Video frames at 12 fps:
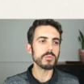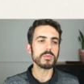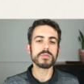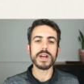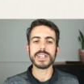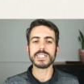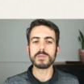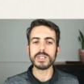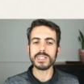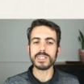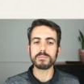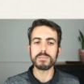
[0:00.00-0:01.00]
and proximity
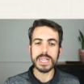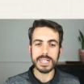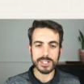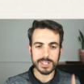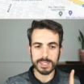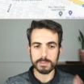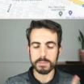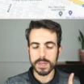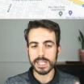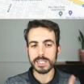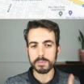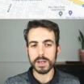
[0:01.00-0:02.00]
to the beach is the
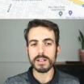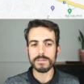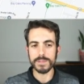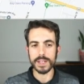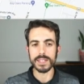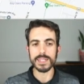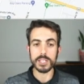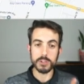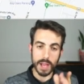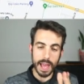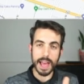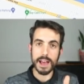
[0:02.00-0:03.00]
biggest benefit that
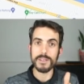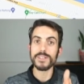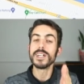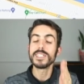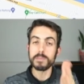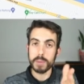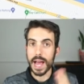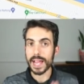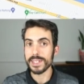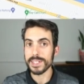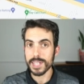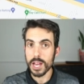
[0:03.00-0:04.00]
you have to
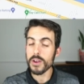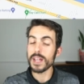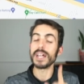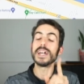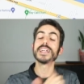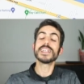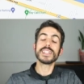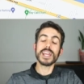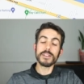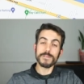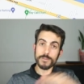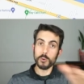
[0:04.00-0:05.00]
buying in this area
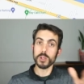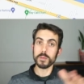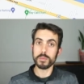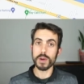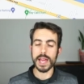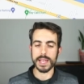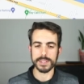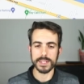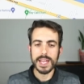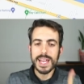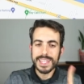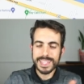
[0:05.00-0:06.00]
for the
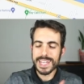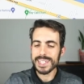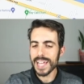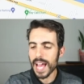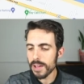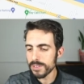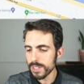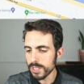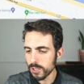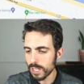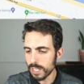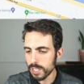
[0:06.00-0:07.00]
price. These
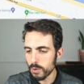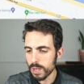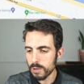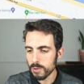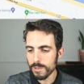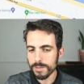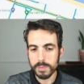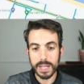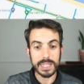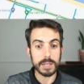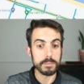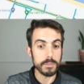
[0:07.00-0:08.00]
houses are going to go anywhere from
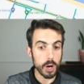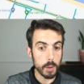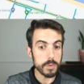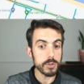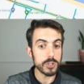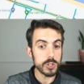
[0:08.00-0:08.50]
like the upper